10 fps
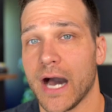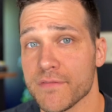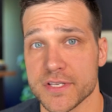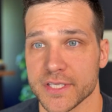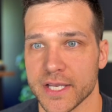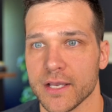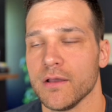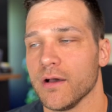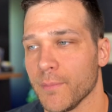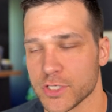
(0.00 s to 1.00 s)
Obviously,
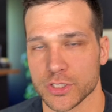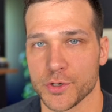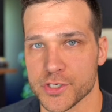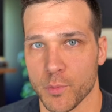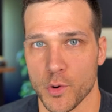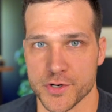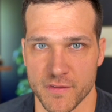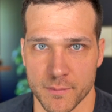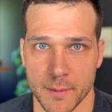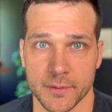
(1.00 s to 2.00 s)
a much larger portion
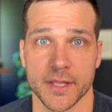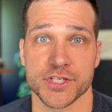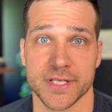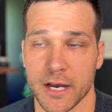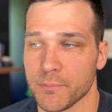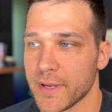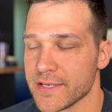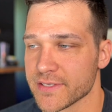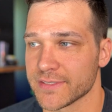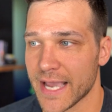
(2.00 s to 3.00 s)
of the population now
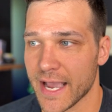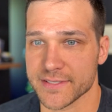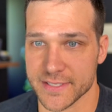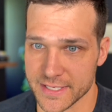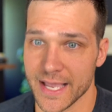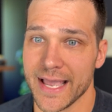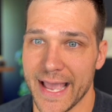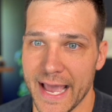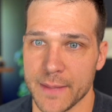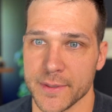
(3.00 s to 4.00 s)
pays taxes
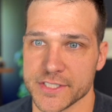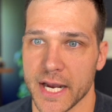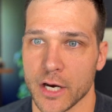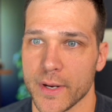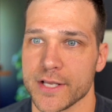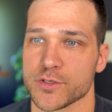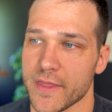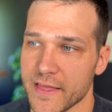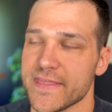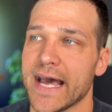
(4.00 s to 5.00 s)
at a much higher rate. So I
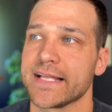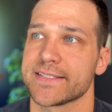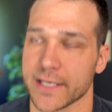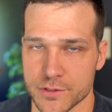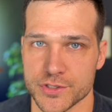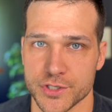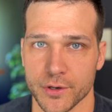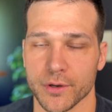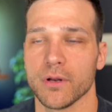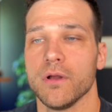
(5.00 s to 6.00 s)
think that's the
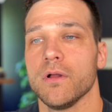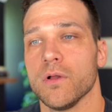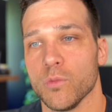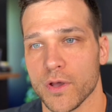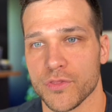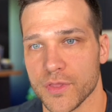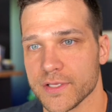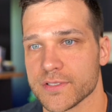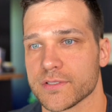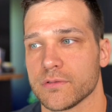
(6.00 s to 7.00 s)
concern with
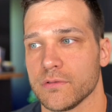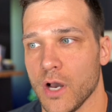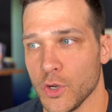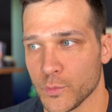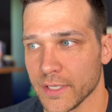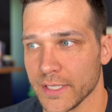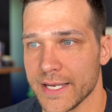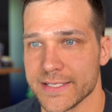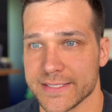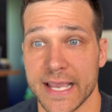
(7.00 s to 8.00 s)
this
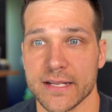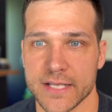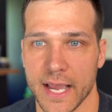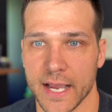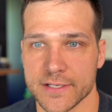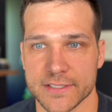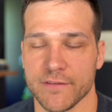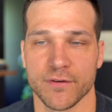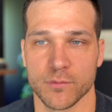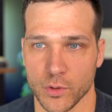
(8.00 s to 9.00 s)
unrealized gain tax
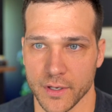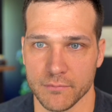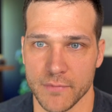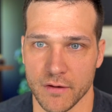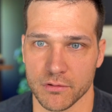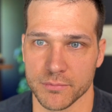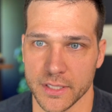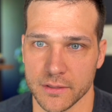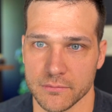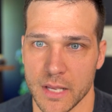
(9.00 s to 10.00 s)
if it were to ever
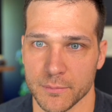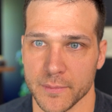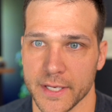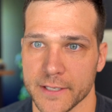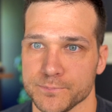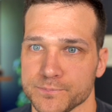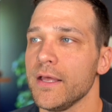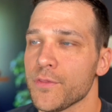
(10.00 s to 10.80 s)
be implemented.